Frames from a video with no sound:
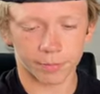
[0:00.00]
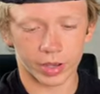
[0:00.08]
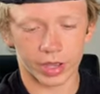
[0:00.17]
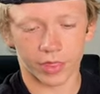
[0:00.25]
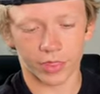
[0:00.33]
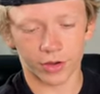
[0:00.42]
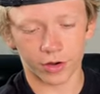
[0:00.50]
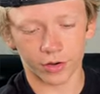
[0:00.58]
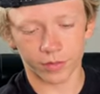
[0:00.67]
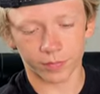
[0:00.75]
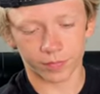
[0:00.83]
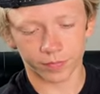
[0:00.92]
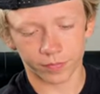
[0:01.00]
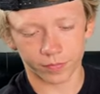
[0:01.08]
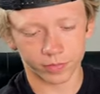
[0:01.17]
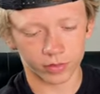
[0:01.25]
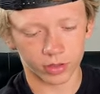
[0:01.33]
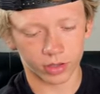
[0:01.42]
My third
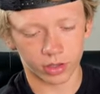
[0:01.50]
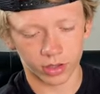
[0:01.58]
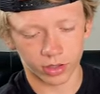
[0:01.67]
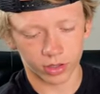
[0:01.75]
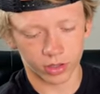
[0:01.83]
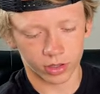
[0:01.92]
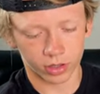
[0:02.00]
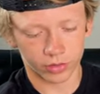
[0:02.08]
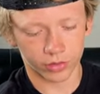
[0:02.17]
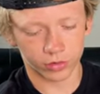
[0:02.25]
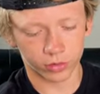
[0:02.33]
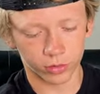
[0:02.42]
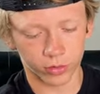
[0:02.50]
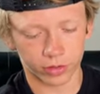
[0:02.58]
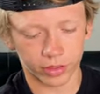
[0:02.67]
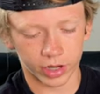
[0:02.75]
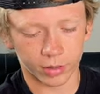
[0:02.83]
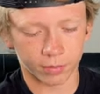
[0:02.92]

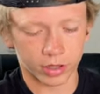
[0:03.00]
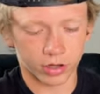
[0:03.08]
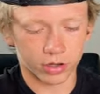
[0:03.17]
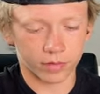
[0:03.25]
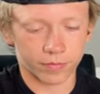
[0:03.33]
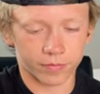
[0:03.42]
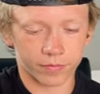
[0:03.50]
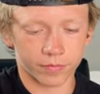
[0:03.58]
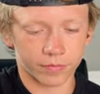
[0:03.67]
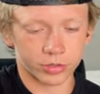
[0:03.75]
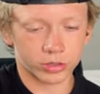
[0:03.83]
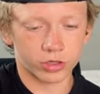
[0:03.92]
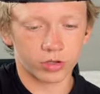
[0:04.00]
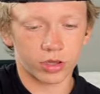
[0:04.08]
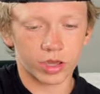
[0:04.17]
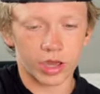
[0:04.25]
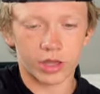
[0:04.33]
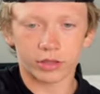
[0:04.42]
lure that I'm gonna show
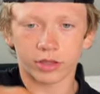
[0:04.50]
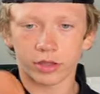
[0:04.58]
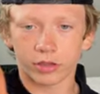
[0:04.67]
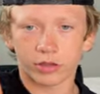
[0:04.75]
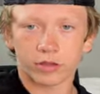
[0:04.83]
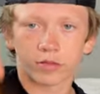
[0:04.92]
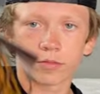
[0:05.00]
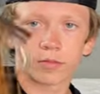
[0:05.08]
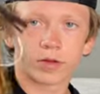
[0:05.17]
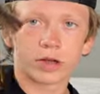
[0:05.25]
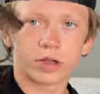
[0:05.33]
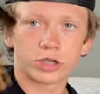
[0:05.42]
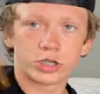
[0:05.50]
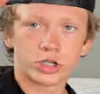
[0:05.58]
you guys is a